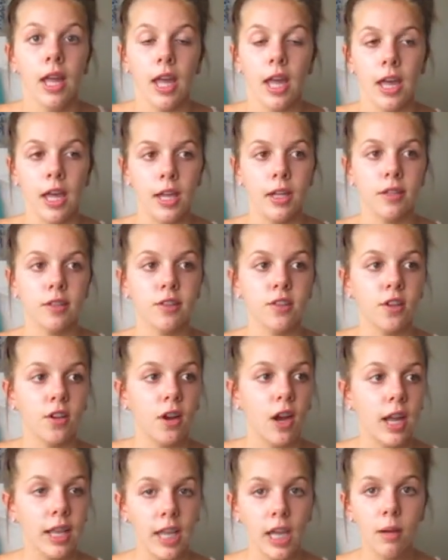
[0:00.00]
And so
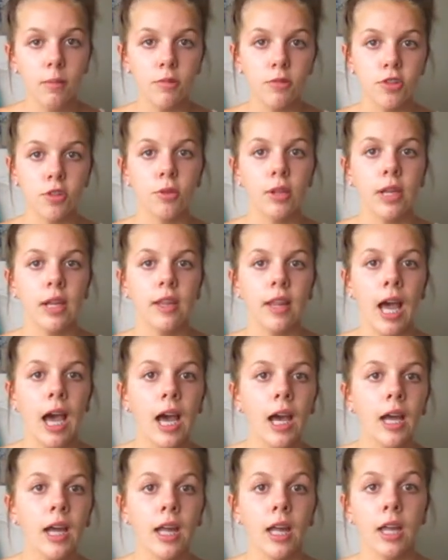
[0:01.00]
I kept doing
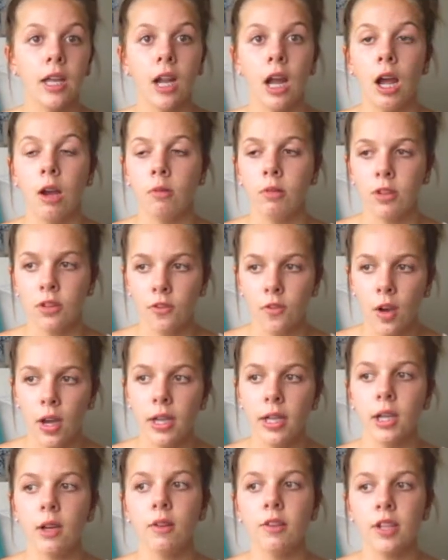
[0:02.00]
that, and I was
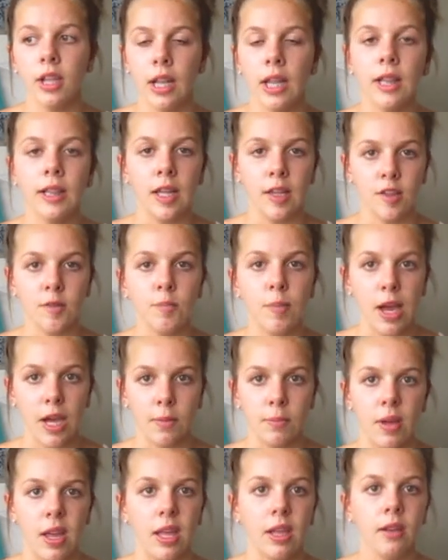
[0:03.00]
finding I was getting less
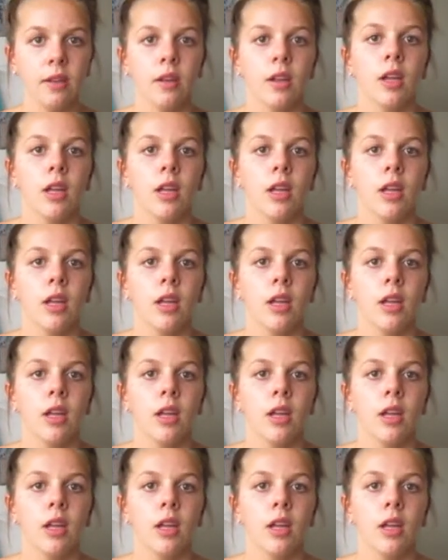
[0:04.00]
back pain,